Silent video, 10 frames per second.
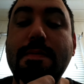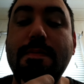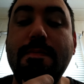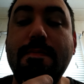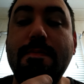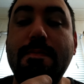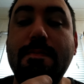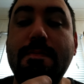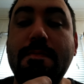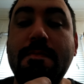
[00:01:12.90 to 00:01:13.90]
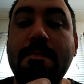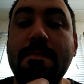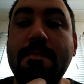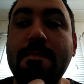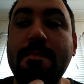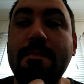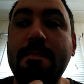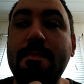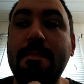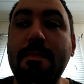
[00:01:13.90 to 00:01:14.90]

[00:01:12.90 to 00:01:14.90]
Nothing is said.